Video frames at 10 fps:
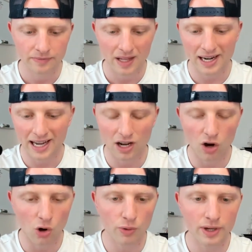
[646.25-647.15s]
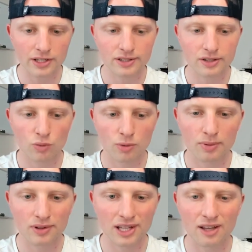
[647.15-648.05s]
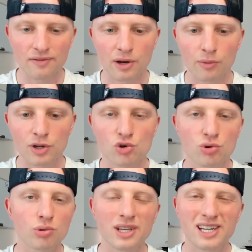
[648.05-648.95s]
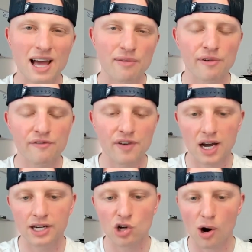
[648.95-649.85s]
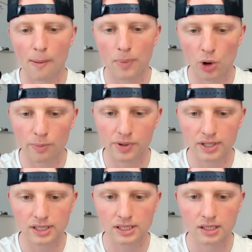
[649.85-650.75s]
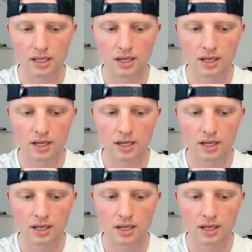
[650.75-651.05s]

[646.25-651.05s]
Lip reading: and I always will believe that we truly never find our purpose